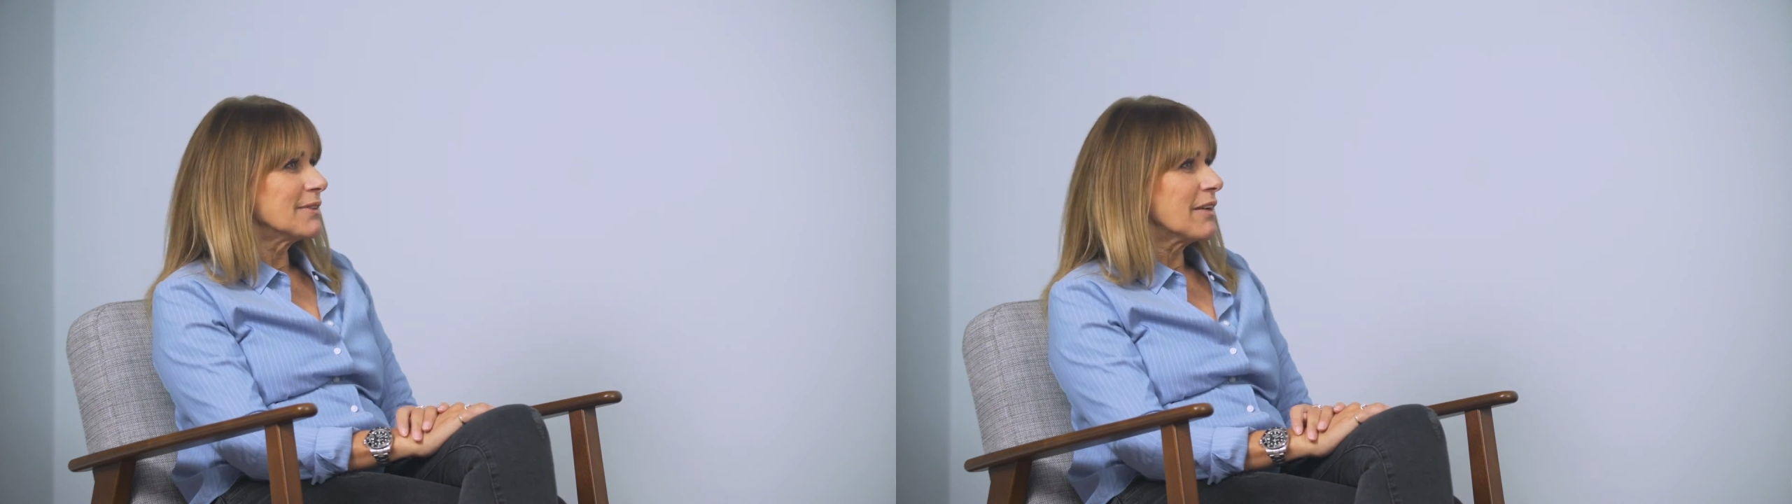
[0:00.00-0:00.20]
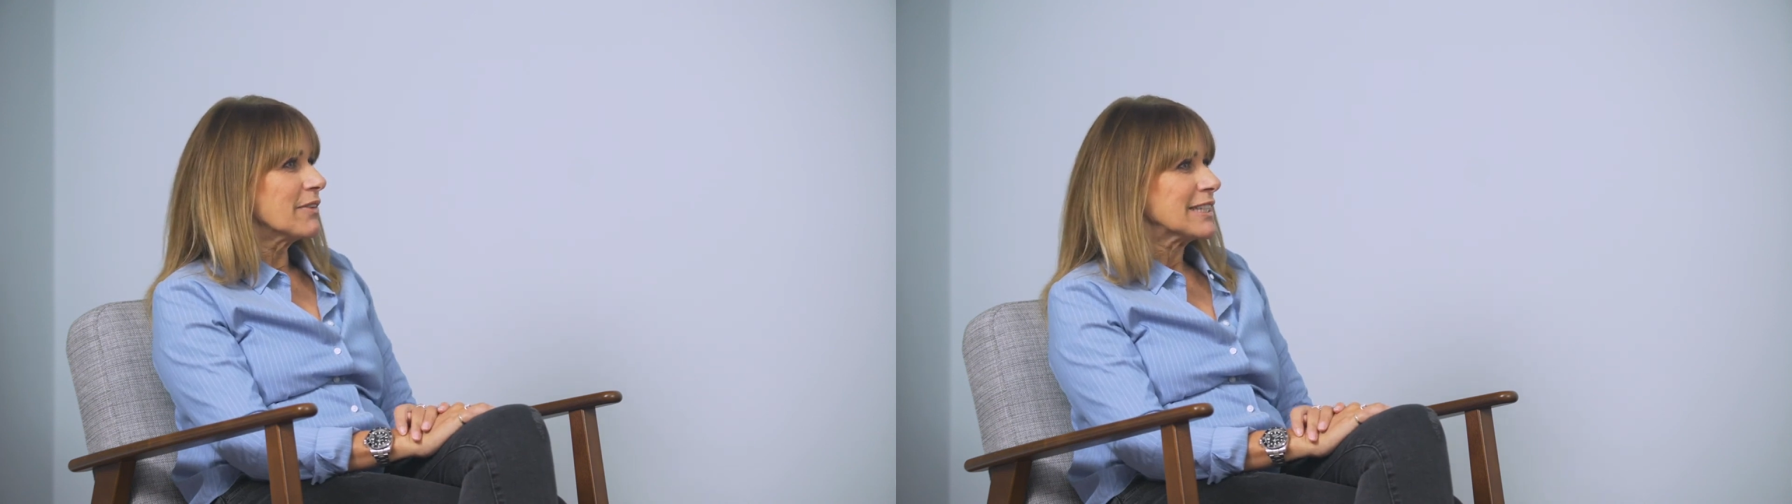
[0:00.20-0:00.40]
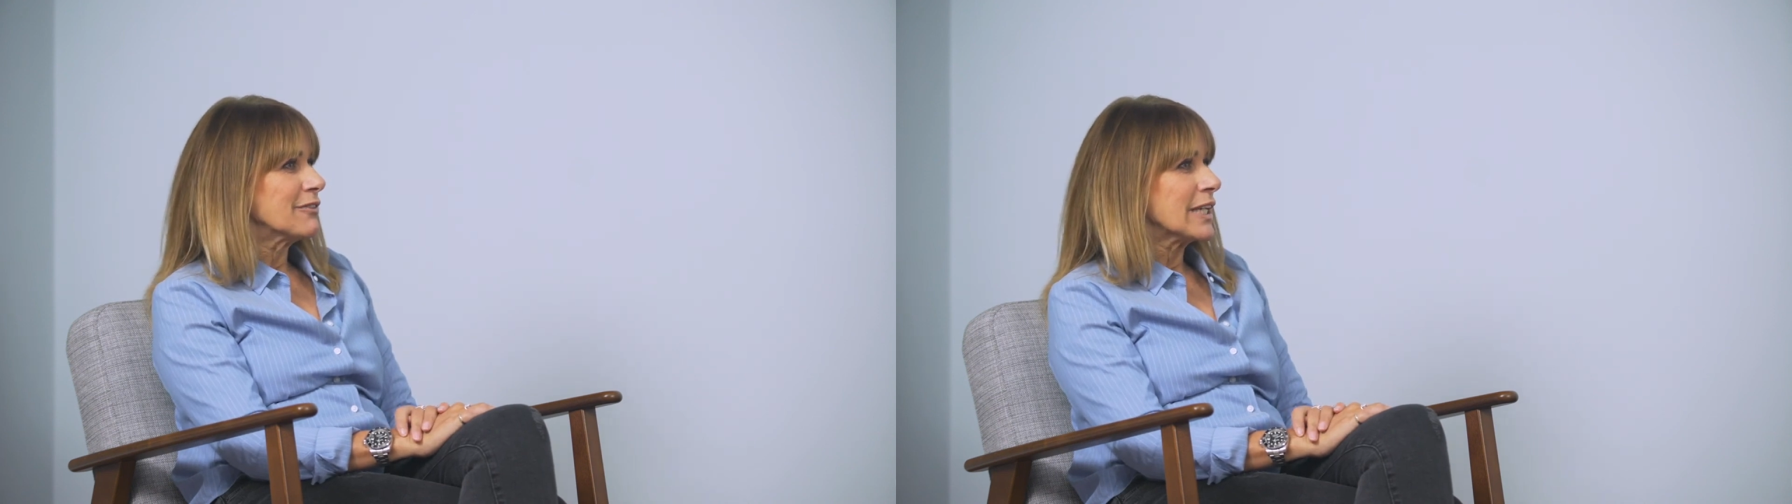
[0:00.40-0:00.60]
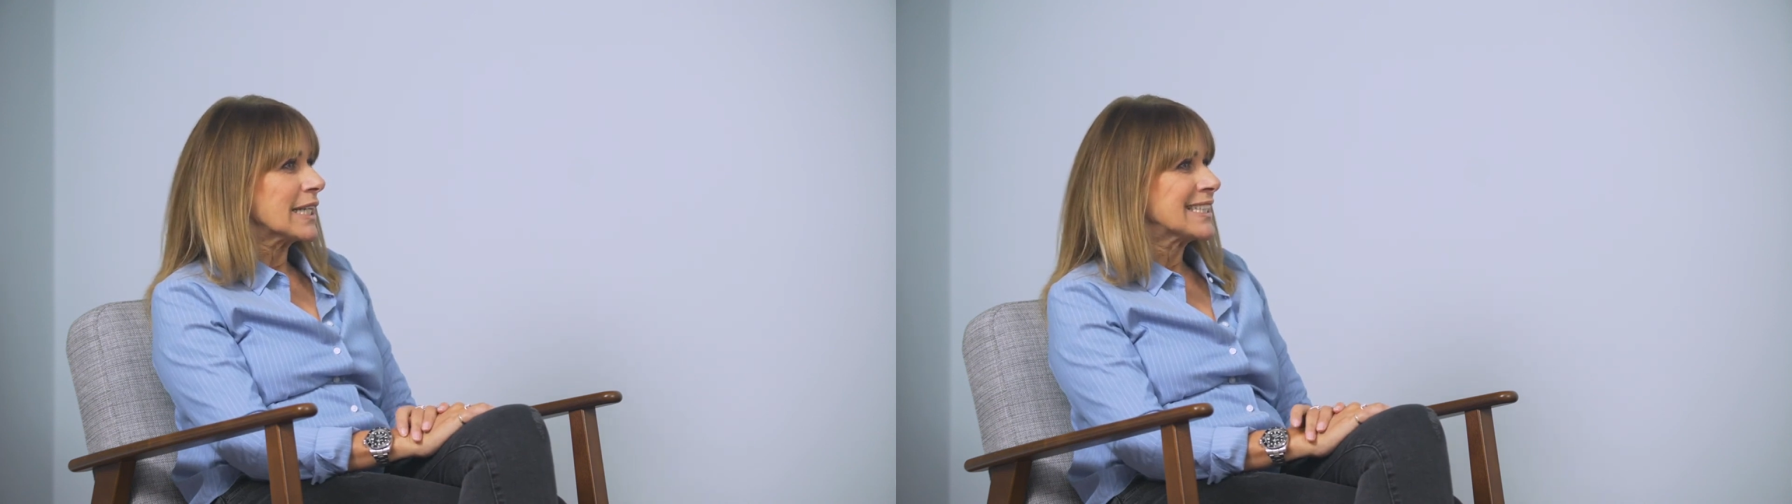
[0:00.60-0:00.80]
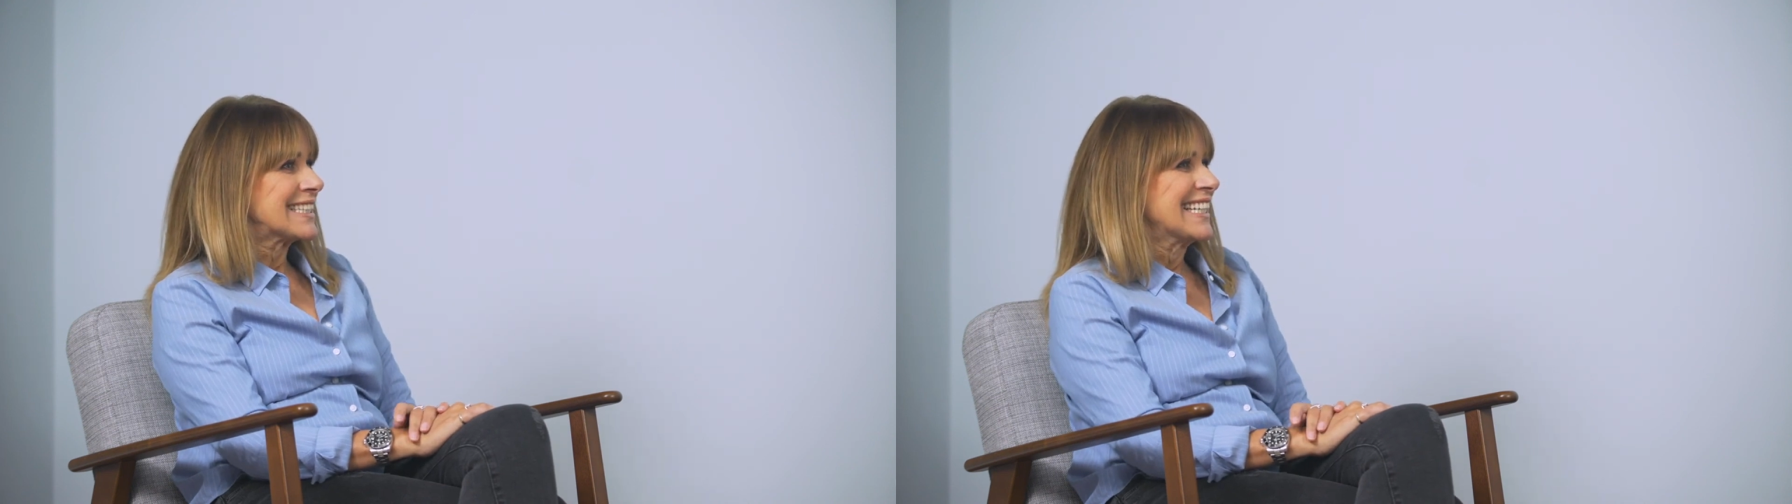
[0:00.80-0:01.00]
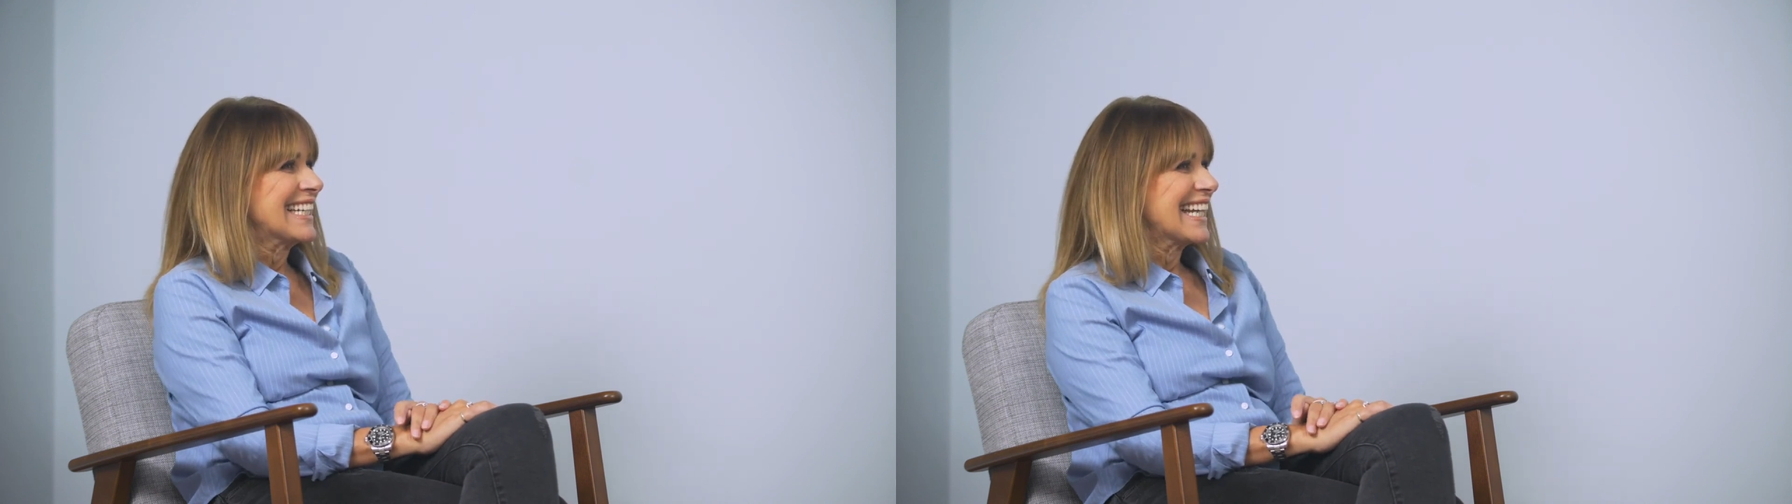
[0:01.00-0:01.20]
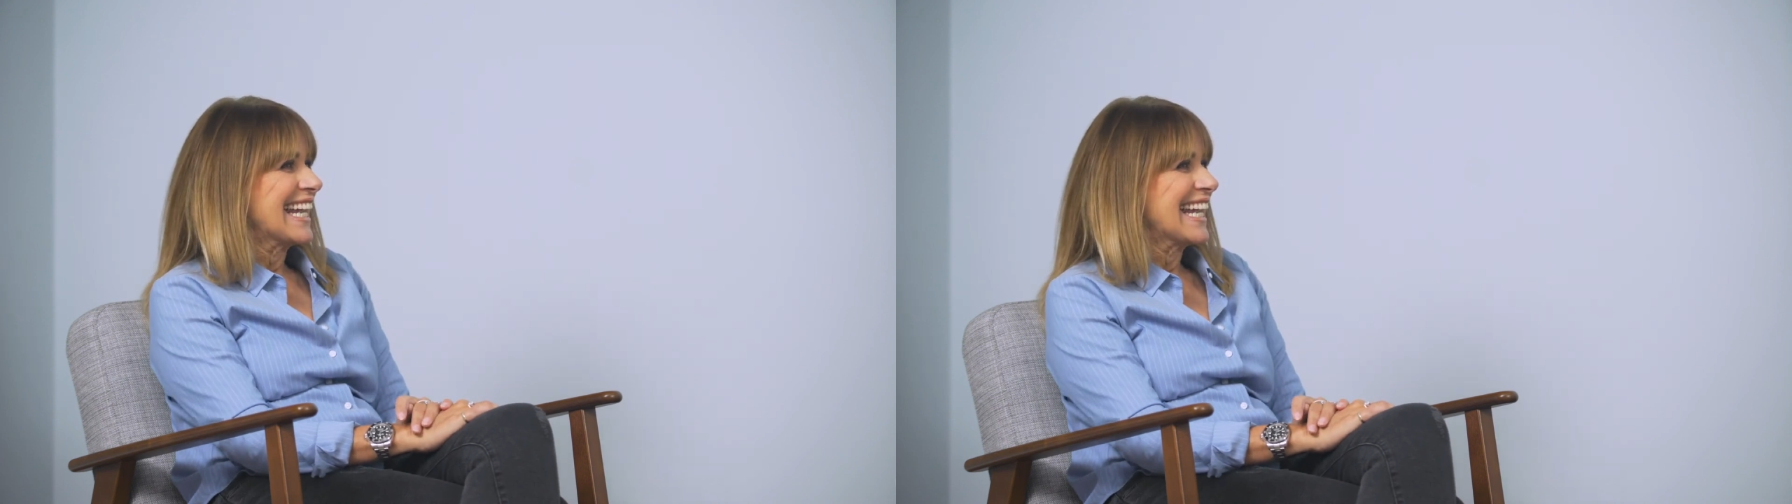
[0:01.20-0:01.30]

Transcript: everything's fixed,